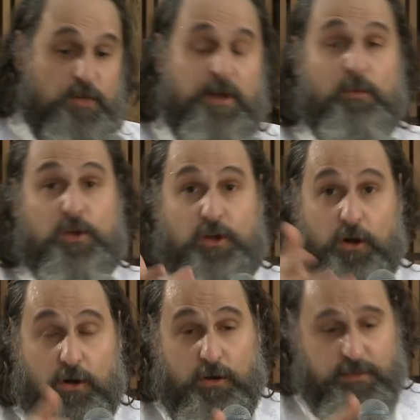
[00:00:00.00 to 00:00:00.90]
You might
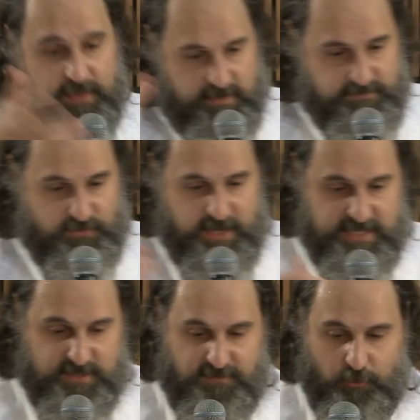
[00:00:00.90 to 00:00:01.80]
recall that
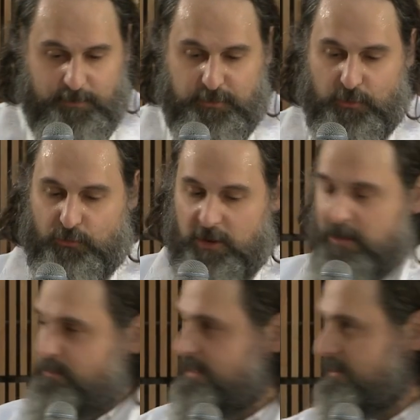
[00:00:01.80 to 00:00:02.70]
Fridays at 4
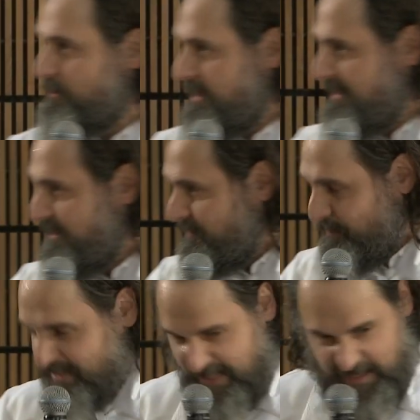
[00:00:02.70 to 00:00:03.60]
program, the quickly
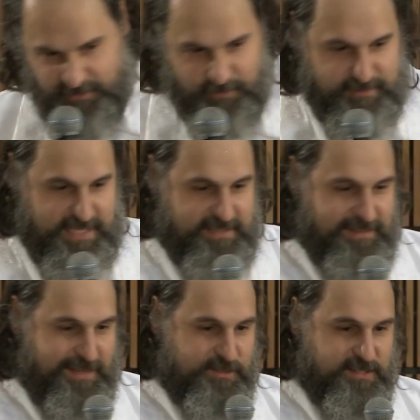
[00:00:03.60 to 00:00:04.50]
thrown together,
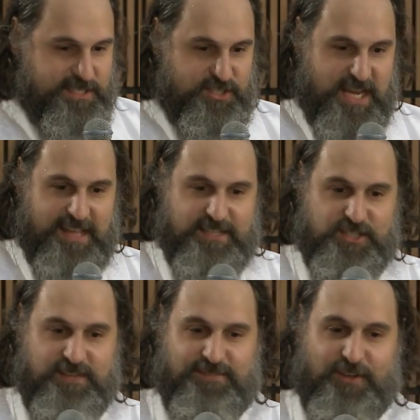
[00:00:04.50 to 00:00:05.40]
technologically
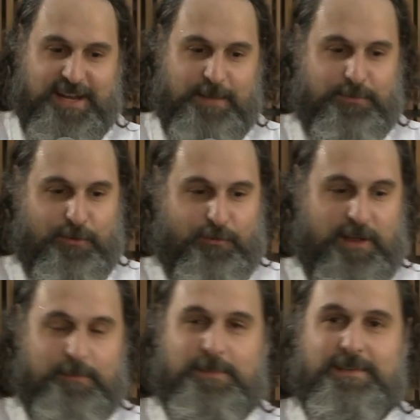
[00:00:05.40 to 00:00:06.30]
challenging Friday
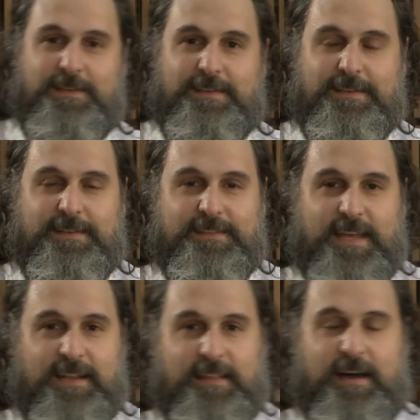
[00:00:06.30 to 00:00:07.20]
program
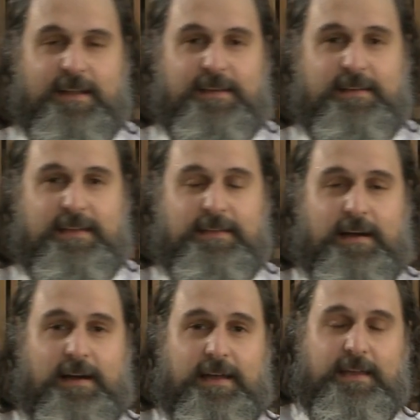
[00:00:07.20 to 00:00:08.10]
that Alana and
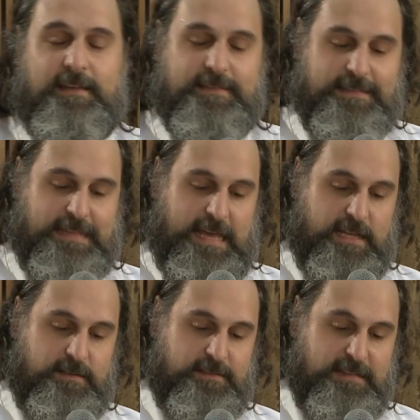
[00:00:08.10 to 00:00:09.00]
I
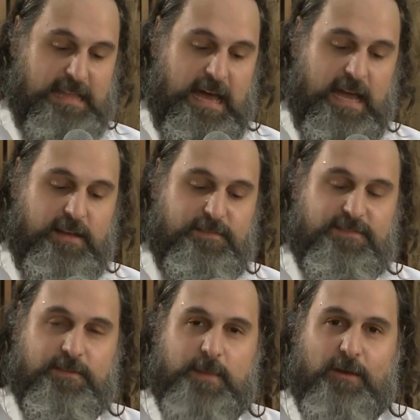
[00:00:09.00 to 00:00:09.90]
led live
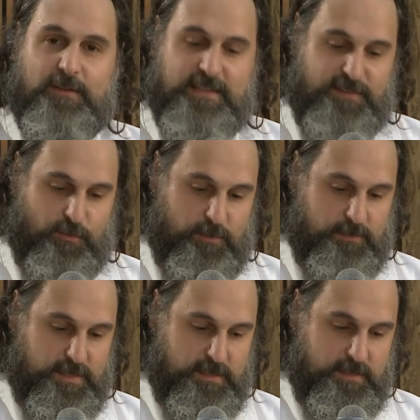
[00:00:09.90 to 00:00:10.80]
from our living
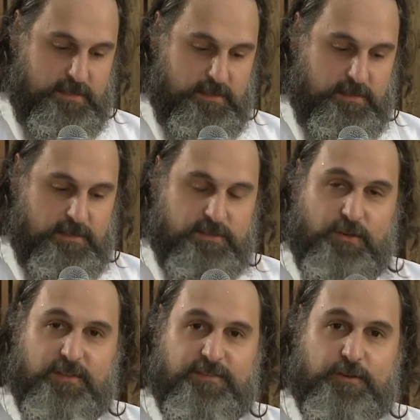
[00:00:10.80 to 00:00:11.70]
room
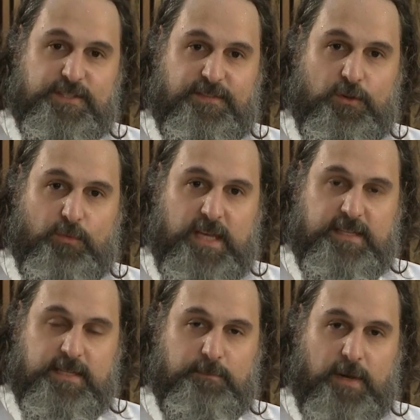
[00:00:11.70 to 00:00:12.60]
during the first few
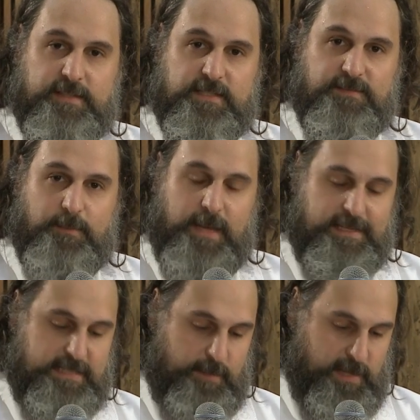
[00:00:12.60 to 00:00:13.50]
weeks and months of the
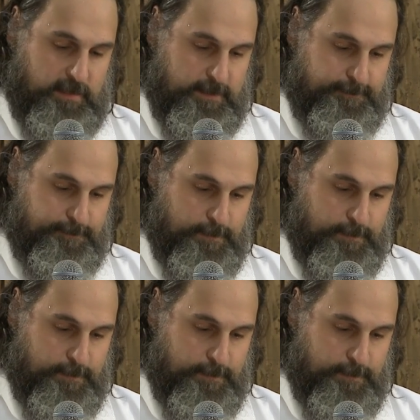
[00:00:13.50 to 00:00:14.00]
pandemic.